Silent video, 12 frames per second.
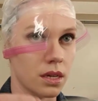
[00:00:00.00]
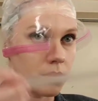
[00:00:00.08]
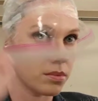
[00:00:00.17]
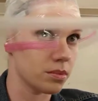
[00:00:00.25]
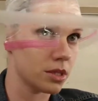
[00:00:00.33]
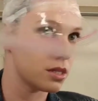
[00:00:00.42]

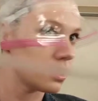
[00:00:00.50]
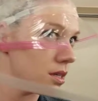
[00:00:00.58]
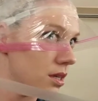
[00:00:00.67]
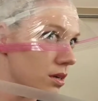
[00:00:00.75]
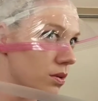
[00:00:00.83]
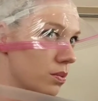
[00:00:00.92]

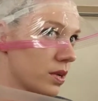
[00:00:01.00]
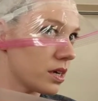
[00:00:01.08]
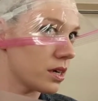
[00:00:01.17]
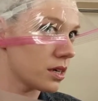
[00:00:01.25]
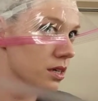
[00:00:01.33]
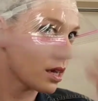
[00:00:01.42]
Seeing a
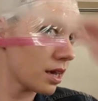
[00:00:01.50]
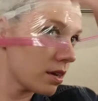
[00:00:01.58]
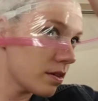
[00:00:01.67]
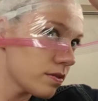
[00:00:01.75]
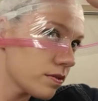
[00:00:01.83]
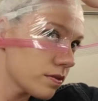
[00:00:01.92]
weird kind
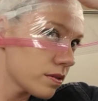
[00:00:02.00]
of